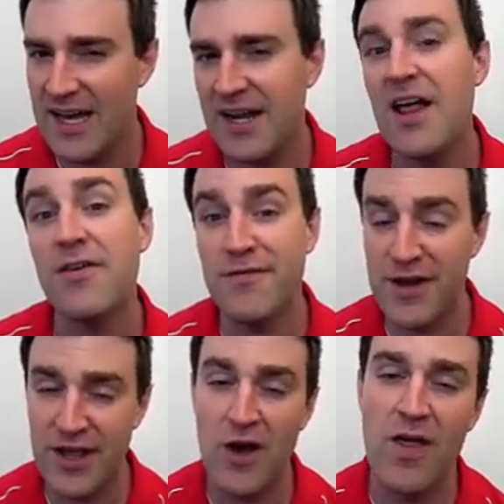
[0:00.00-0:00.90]
another
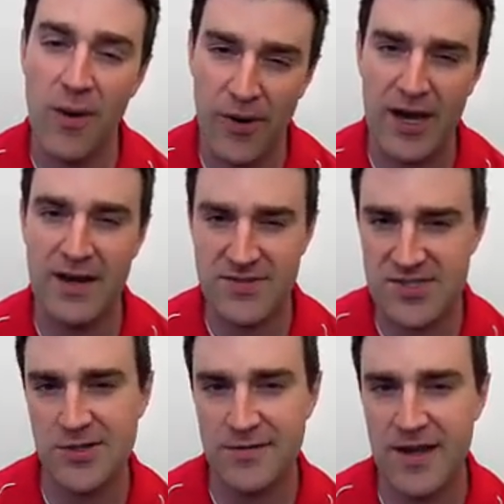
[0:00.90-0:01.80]
video that will kind of
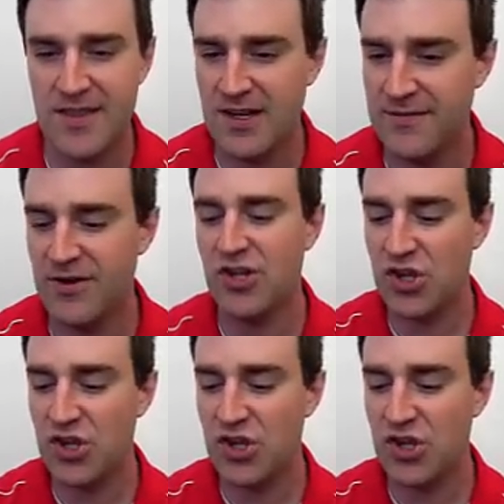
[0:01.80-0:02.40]
survey the different